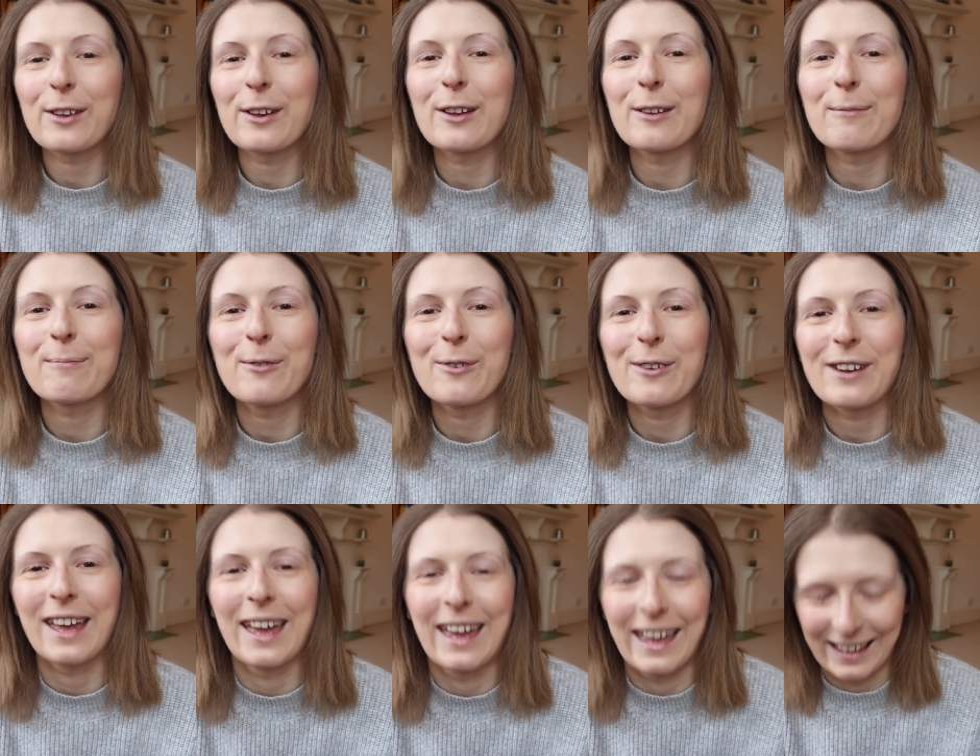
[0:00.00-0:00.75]
Good
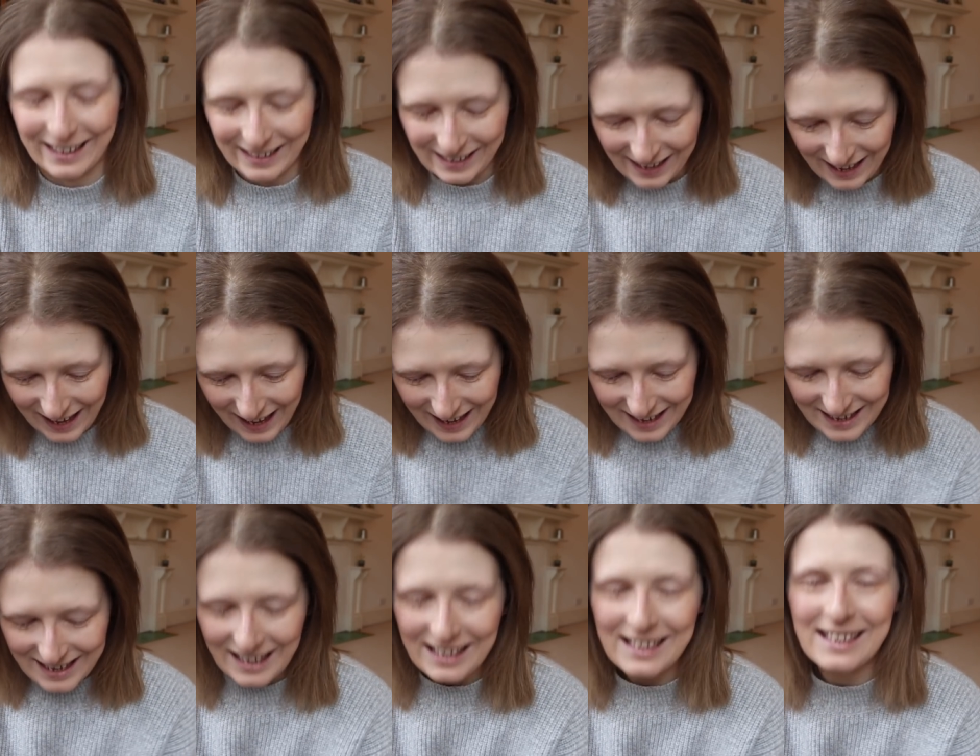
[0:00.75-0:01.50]
morning.
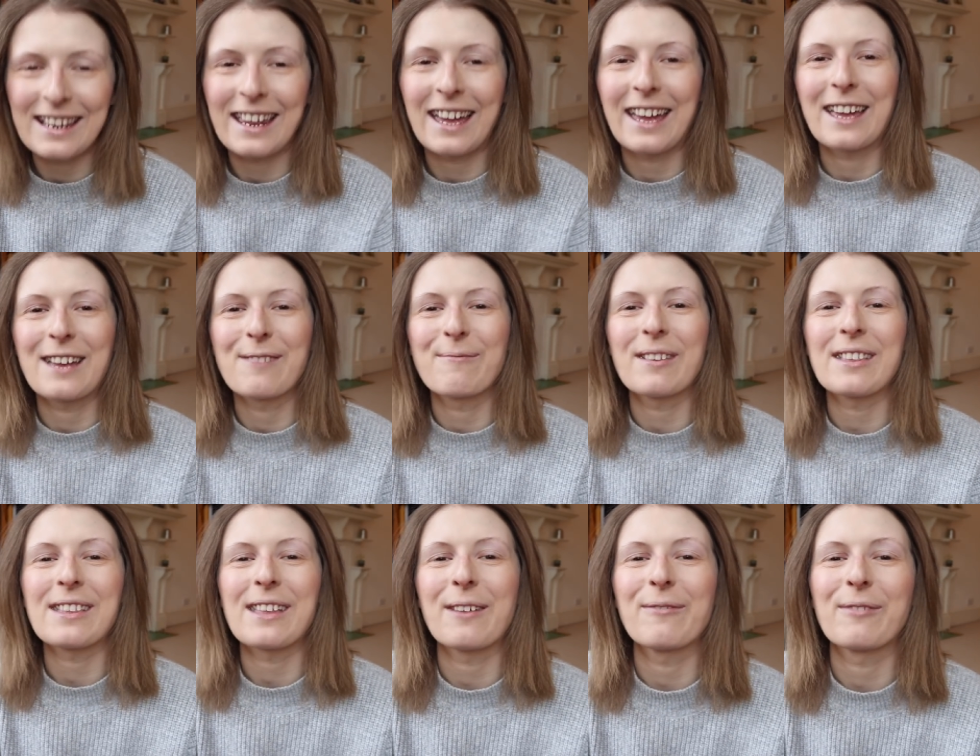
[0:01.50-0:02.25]
Yesterday, Mr.